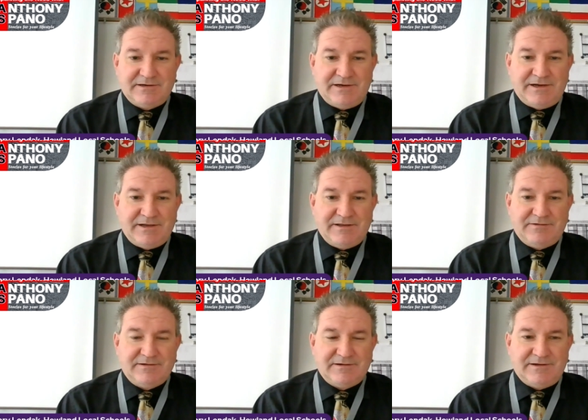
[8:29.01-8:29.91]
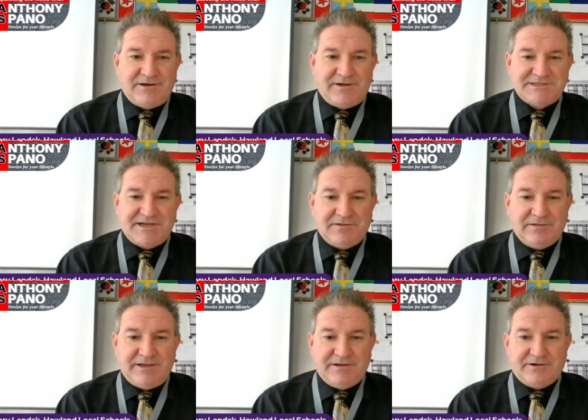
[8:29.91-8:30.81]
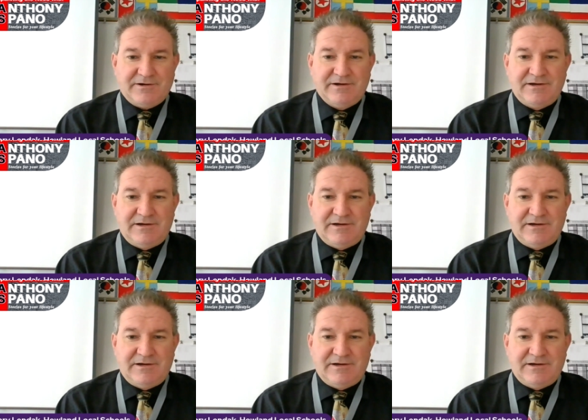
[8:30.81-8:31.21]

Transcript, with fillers: And, you know, as a leader,